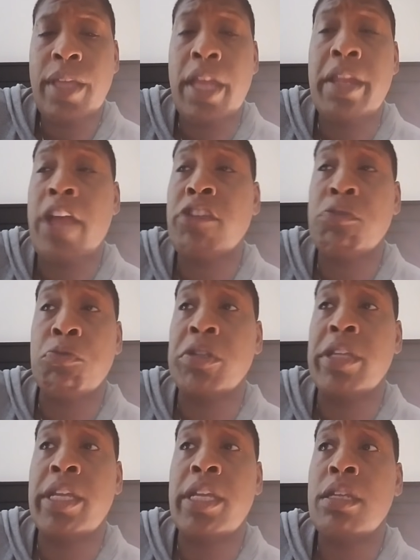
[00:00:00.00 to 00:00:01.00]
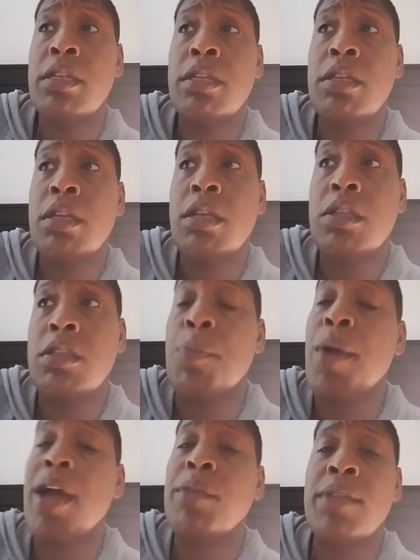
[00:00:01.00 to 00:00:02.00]
And that's really the
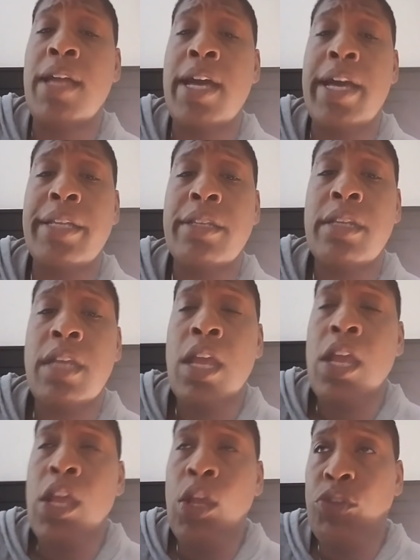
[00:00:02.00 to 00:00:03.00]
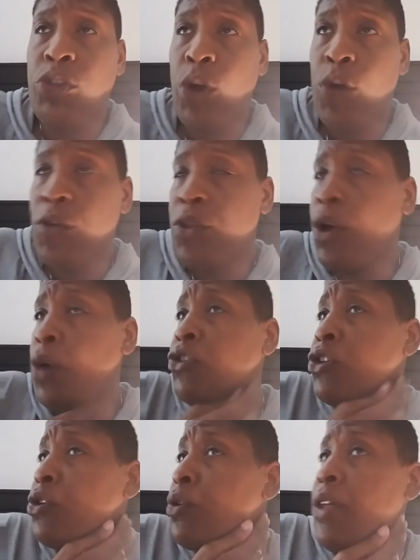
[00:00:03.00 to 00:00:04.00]
bottom line. So for
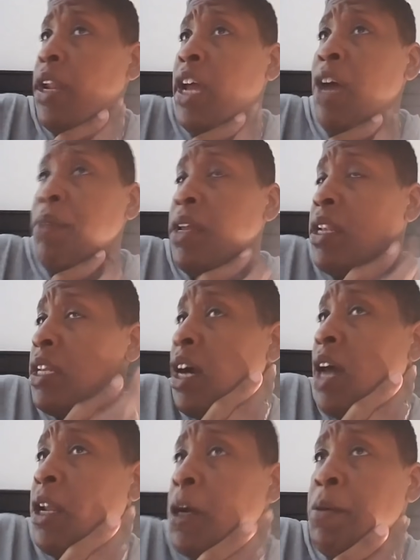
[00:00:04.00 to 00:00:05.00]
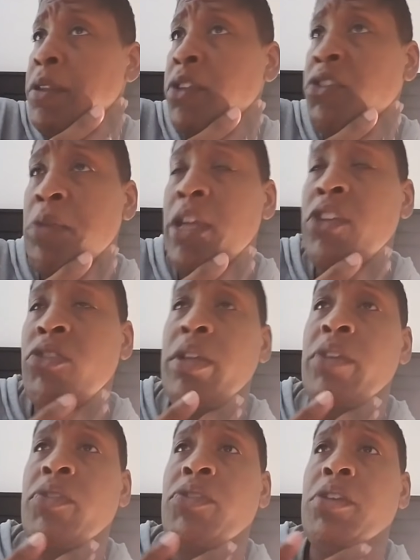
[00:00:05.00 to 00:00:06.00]
those of you that have been caught up in this
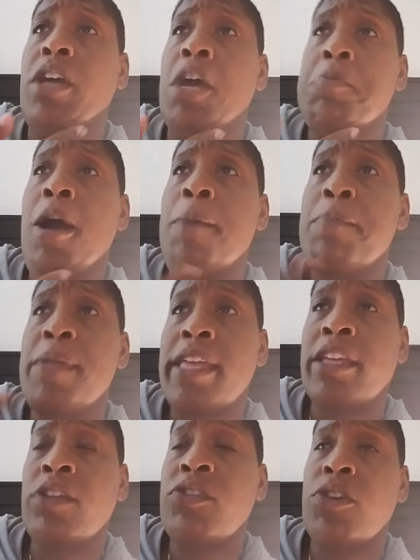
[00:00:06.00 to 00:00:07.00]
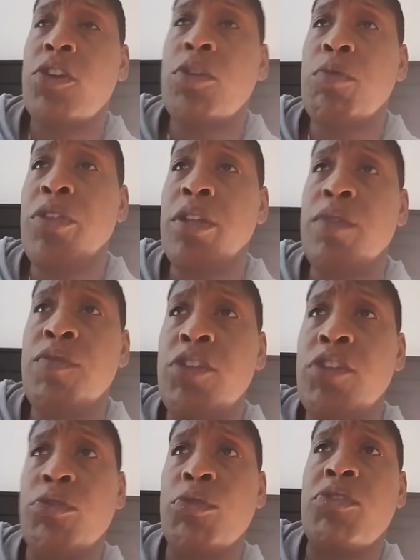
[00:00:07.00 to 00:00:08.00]
matrix about being concerned with
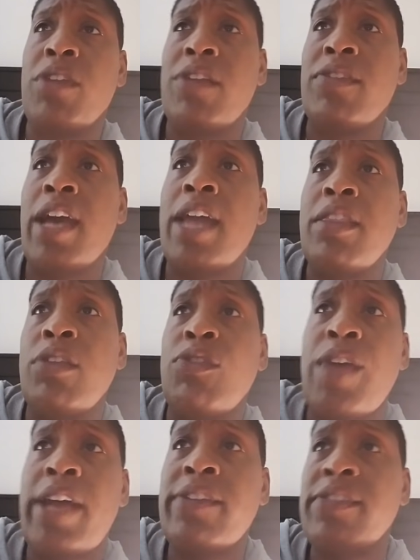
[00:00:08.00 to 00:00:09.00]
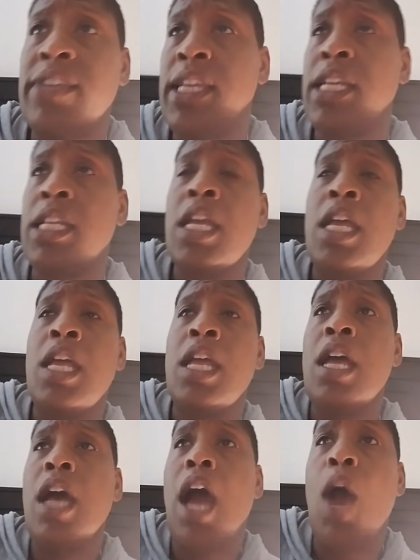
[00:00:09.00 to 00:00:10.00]
individuals that's gotten this vaccine,
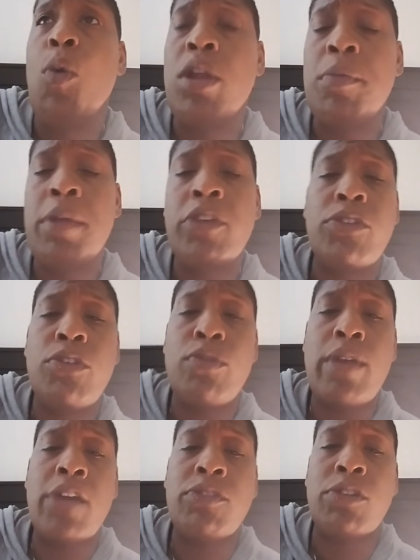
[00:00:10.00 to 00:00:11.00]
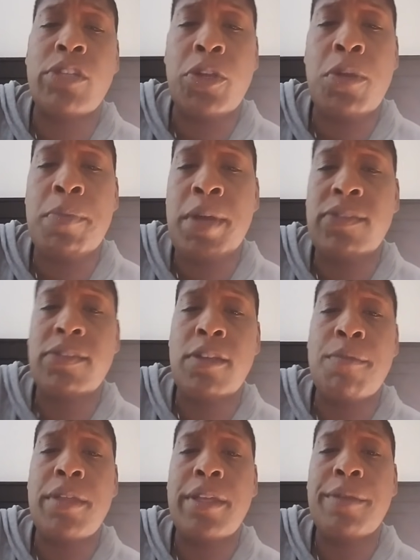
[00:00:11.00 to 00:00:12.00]
I want to make sure you guys are clear about
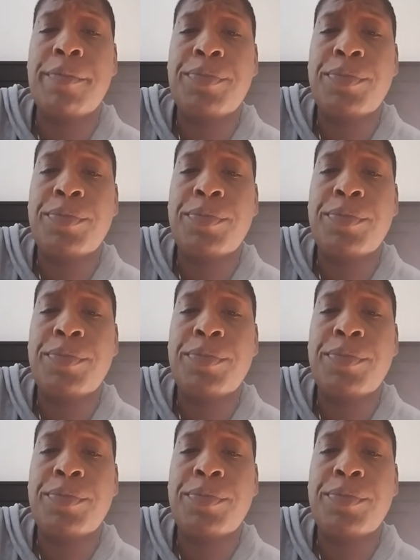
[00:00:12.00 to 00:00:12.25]
something.